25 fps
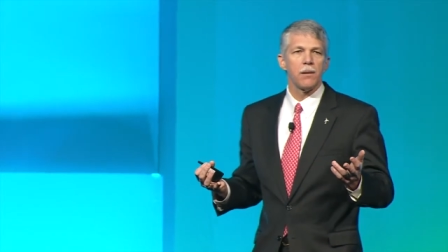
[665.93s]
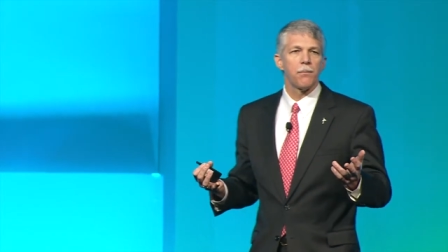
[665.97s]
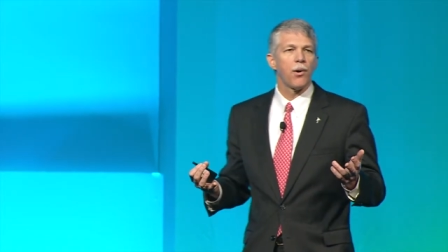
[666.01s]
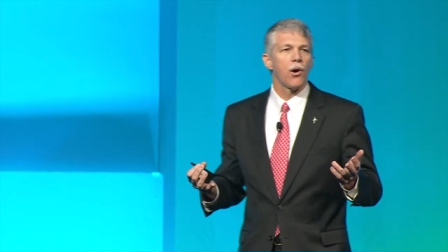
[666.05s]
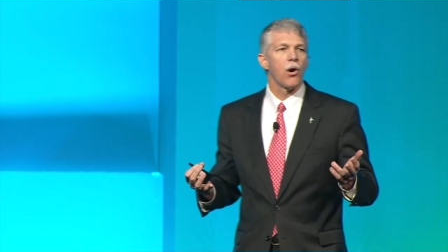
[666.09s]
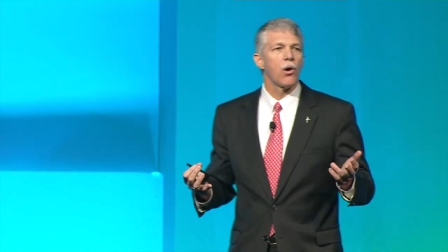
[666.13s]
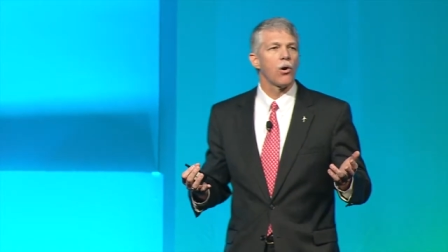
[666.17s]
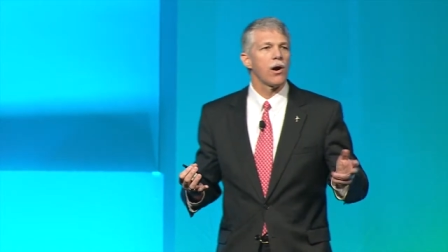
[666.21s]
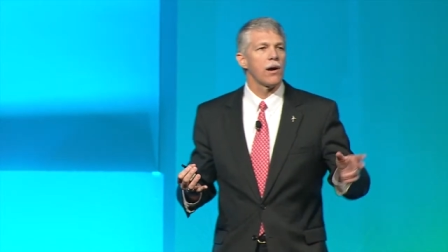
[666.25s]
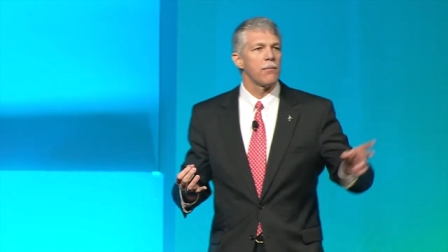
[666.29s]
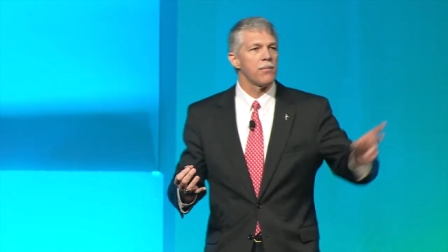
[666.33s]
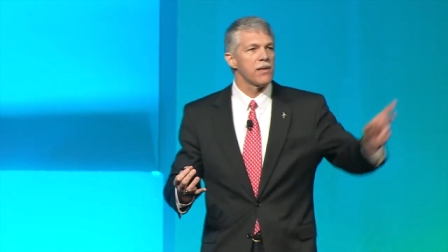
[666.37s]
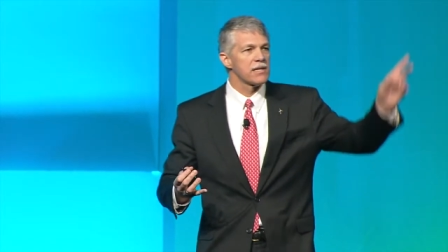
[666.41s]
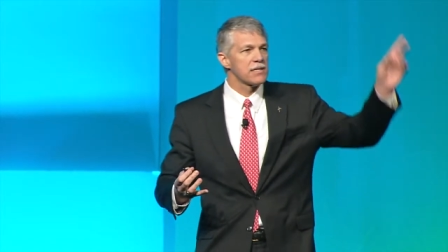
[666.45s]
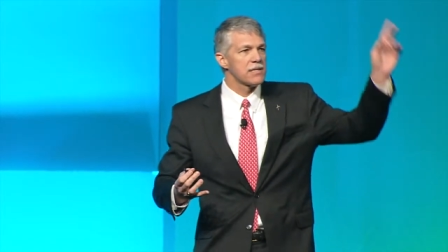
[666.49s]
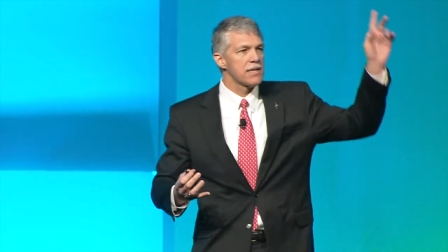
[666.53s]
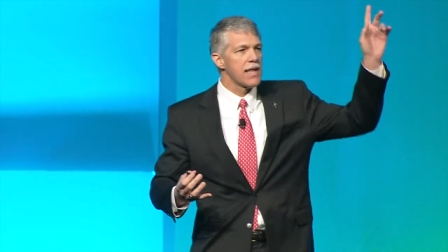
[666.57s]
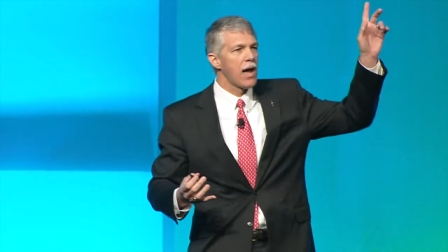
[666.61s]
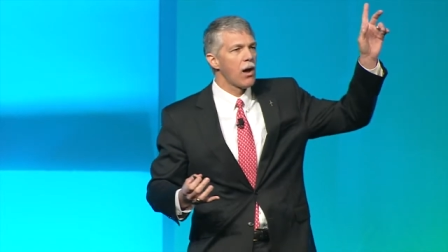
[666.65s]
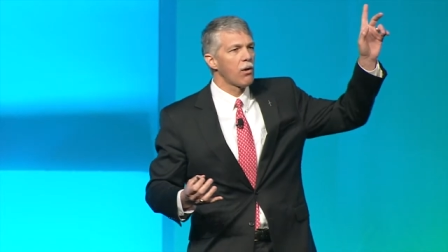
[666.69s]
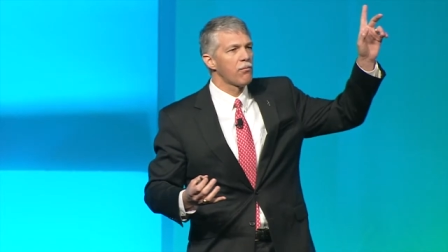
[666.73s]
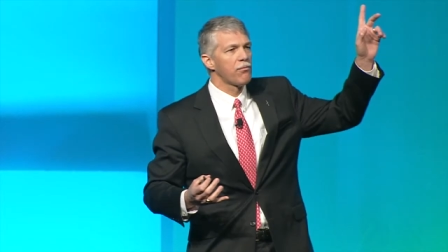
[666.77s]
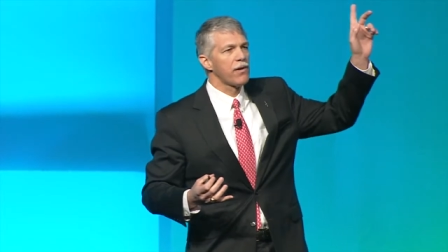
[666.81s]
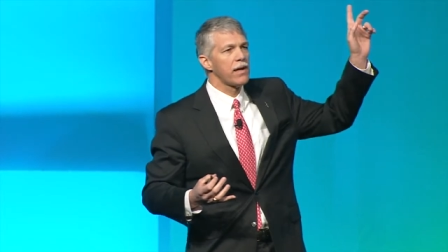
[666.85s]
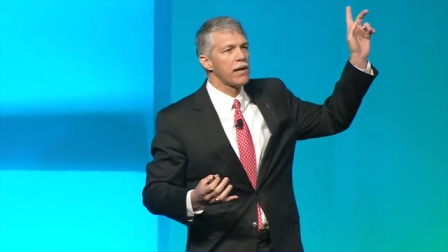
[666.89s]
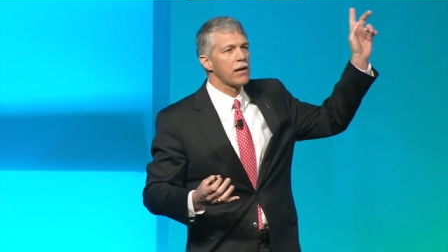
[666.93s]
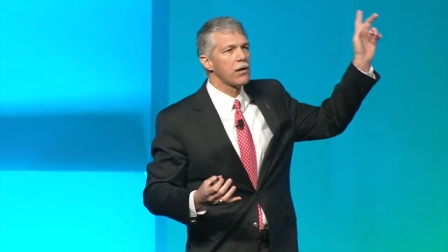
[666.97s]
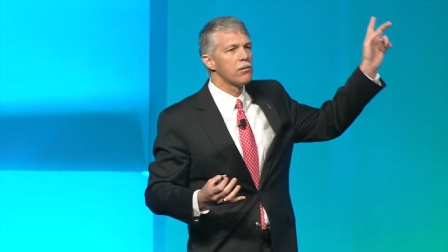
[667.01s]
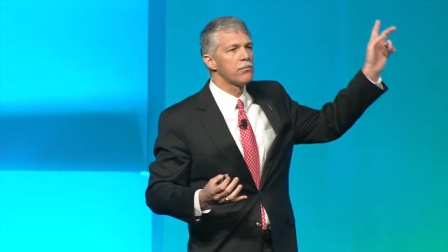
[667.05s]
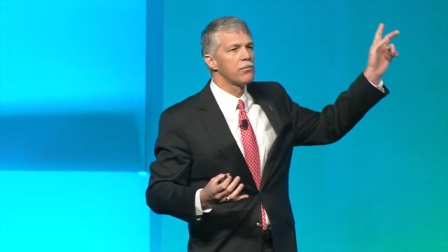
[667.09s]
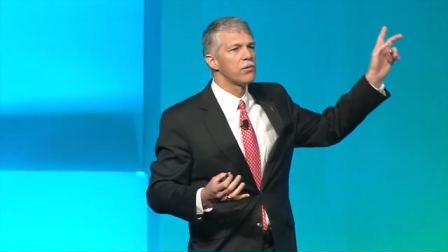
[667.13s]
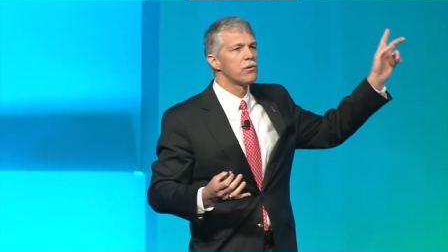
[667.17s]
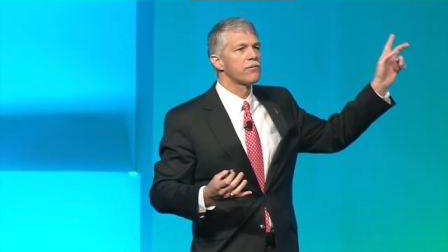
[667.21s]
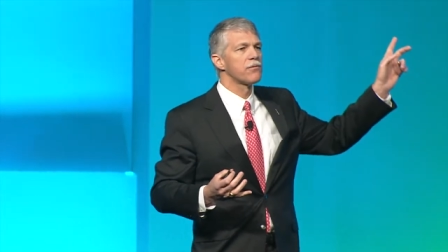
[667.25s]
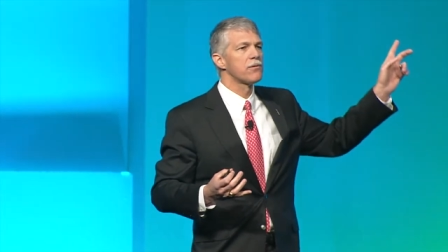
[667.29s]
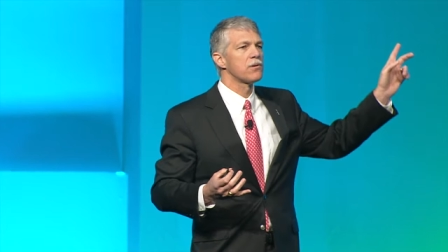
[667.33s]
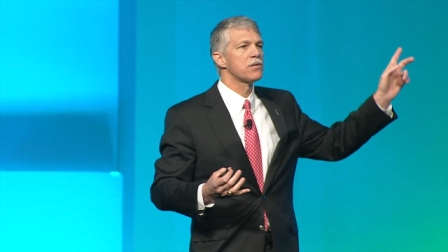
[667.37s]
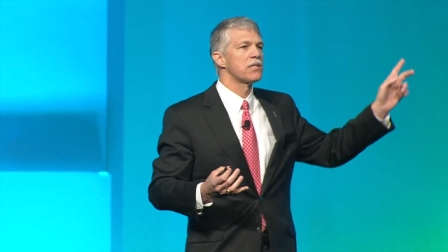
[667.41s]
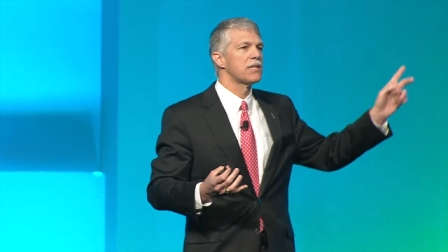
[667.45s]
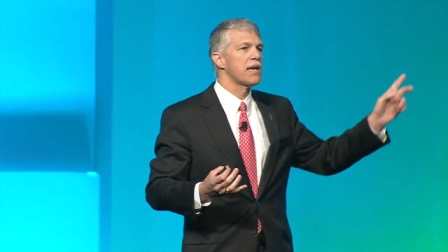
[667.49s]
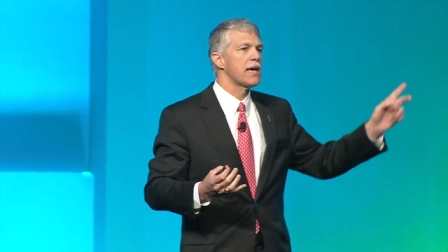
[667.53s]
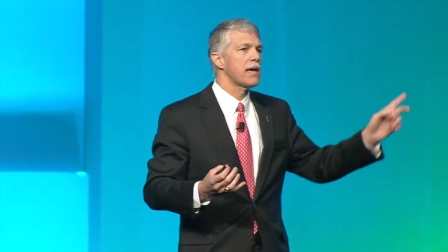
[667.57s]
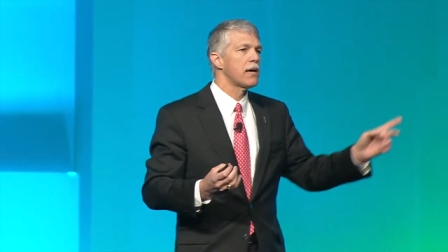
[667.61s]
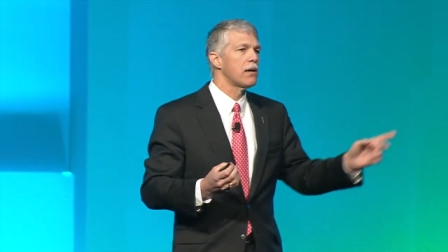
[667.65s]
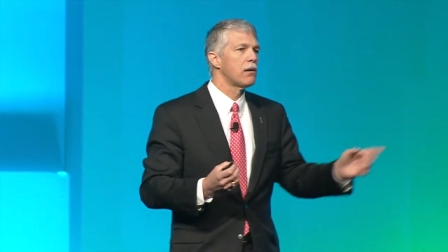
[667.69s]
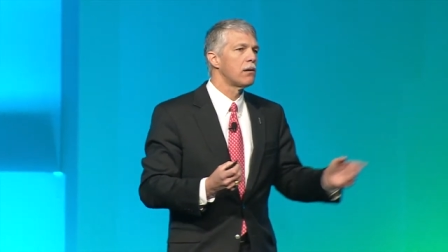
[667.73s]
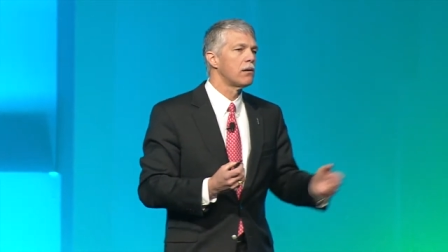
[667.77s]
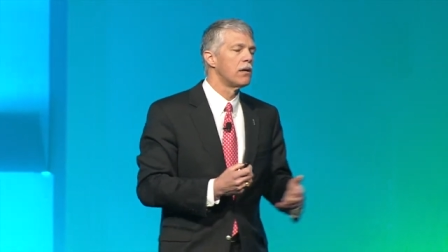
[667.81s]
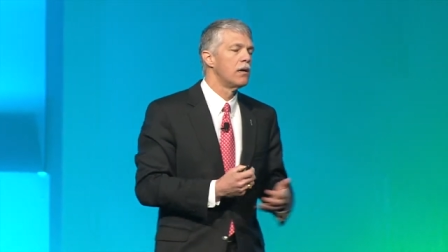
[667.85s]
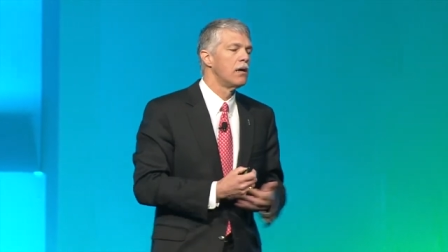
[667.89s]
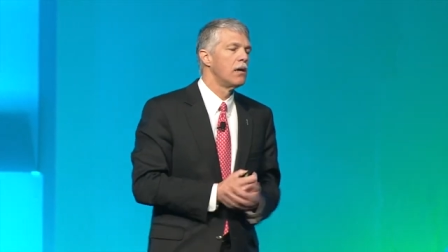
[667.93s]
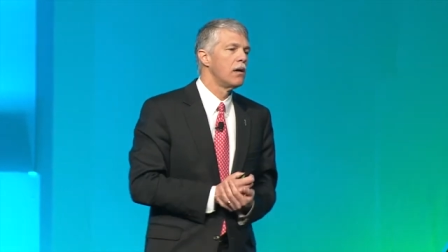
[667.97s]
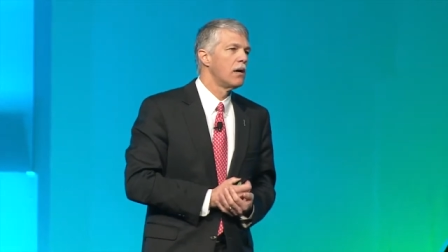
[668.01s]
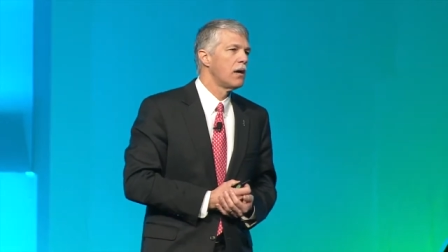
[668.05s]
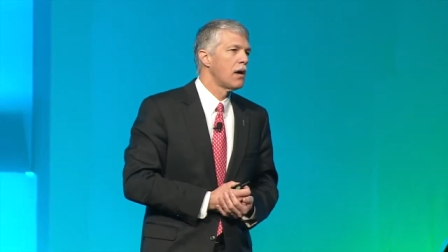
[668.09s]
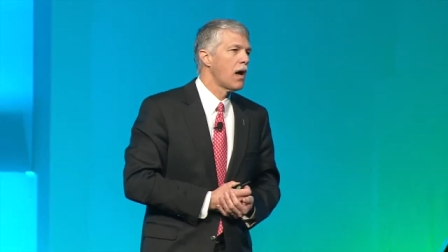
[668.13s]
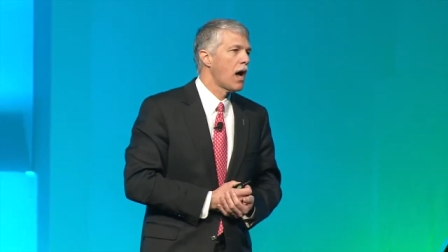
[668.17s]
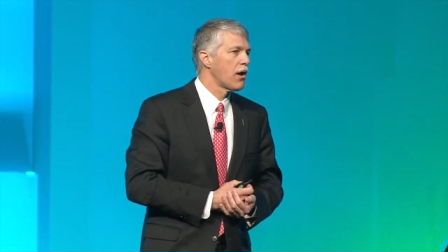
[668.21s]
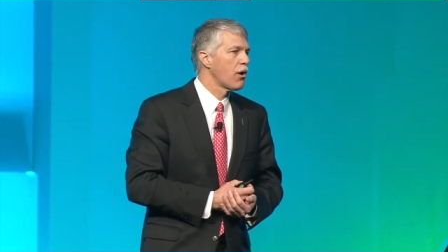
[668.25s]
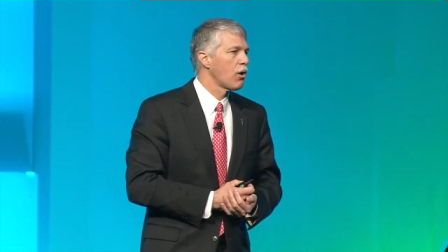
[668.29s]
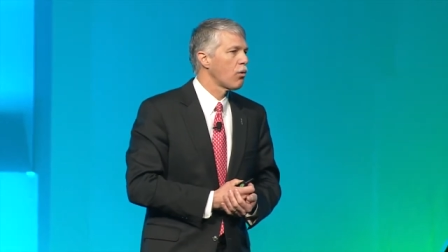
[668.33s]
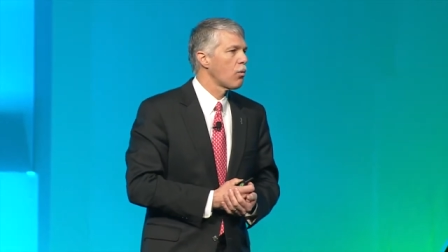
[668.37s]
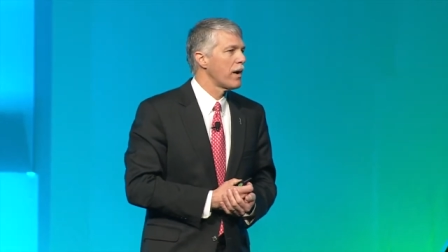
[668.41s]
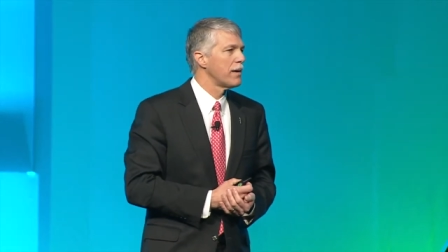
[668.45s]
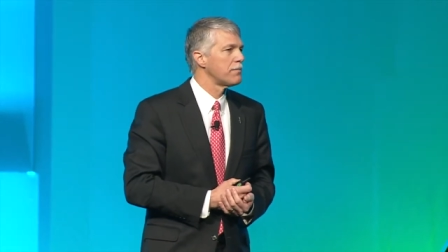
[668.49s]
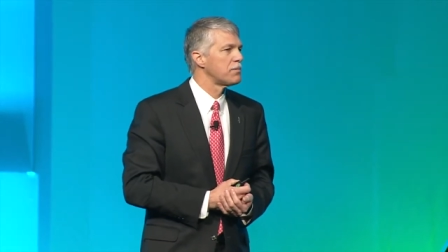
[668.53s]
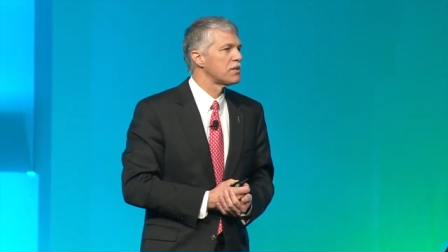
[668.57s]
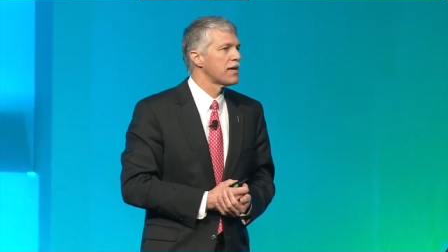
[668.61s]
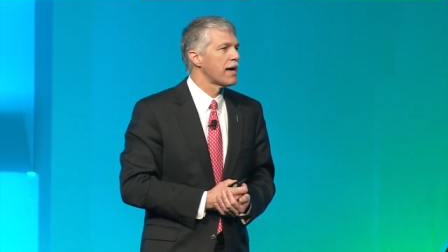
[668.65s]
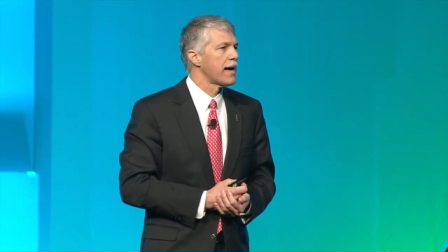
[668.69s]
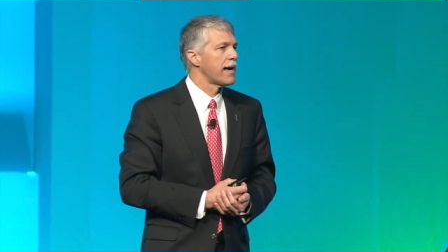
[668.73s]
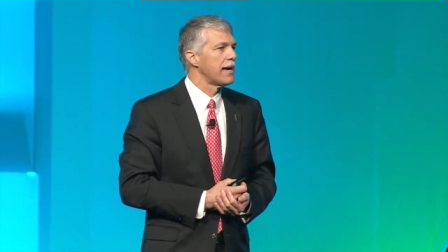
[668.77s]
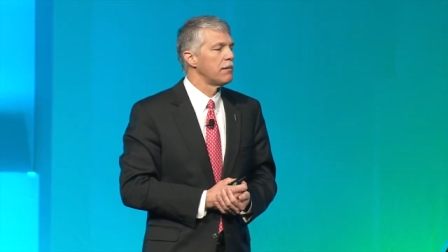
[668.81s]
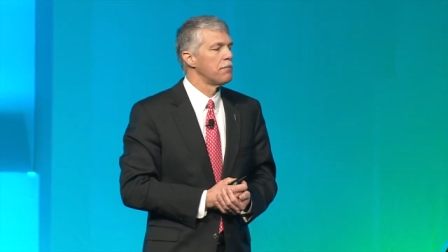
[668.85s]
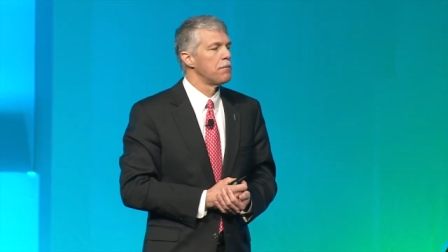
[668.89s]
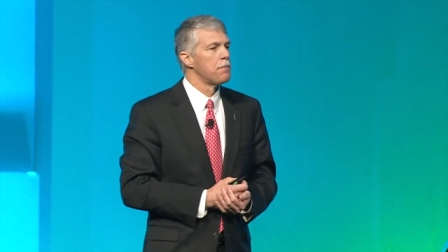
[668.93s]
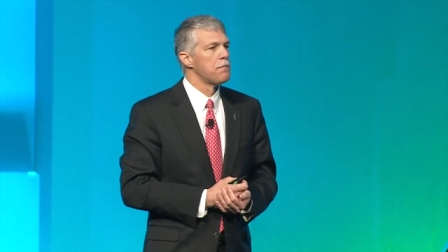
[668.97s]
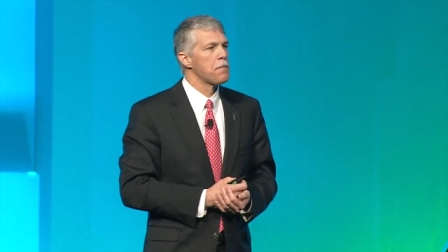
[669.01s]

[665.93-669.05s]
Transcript: program that's now available for sale on our website.